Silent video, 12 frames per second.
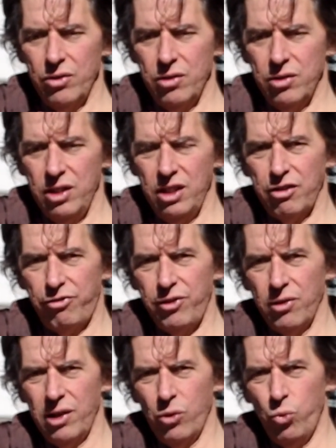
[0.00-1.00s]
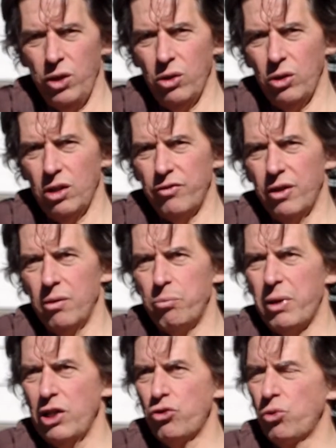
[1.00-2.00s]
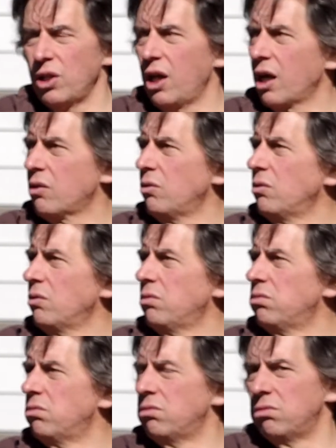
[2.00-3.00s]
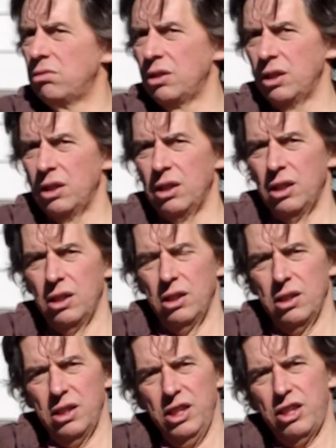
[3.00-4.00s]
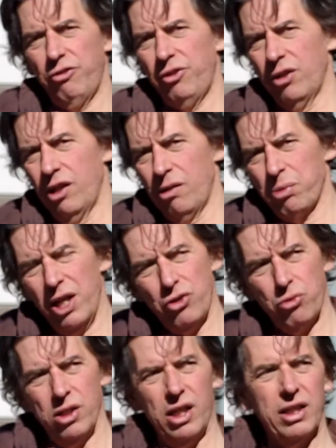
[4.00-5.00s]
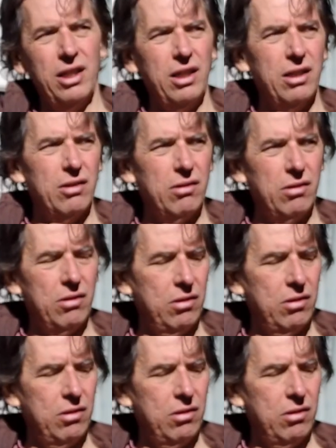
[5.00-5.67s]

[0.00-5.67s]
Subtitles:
the interfering will of a patriarchal and interfering patriarchy, and